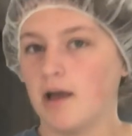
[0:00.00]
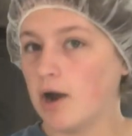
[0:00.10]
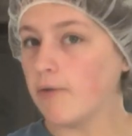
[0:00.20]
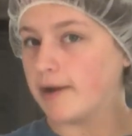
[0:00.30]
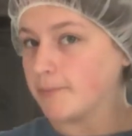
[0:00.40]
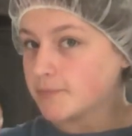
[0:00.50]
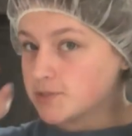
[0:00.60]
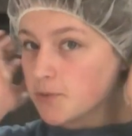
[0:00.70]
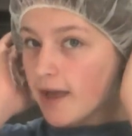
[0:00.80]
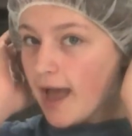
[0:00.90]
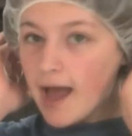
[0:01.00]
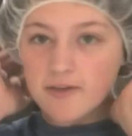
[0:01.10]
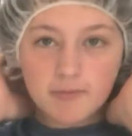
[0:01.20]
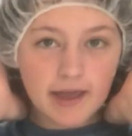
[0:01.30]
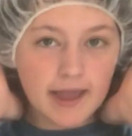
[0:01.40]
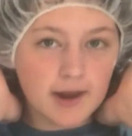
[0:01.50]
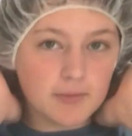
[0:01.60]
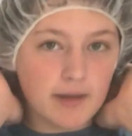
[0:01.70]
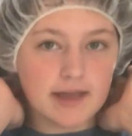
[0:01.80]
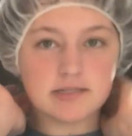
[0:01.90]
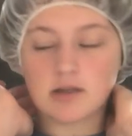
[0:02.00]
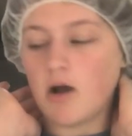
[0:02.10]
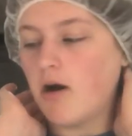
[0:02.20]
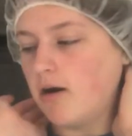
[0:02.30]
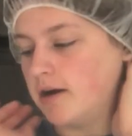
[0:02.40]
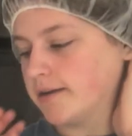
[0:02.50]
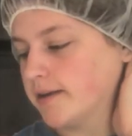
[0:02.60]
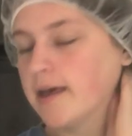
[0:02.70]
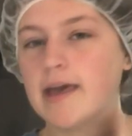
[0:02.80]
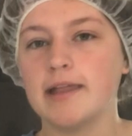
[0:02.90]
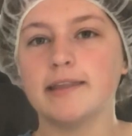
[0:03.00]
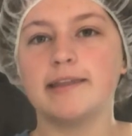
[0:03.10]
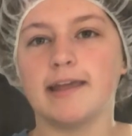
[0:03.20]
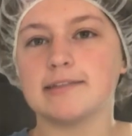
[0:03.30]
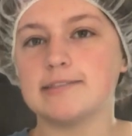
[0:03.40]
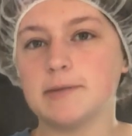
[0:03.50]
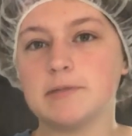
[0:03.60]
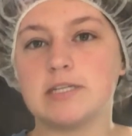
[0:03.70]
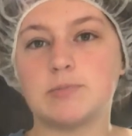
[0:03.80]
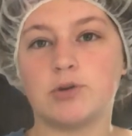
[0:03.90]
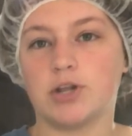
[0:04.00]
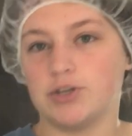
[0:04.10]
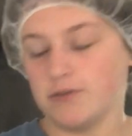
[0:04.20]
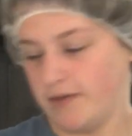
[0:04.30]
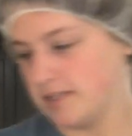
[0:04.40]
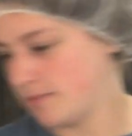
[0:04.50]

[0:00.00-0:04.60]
Alright, so I have my hair mask on. The next step is to put on your face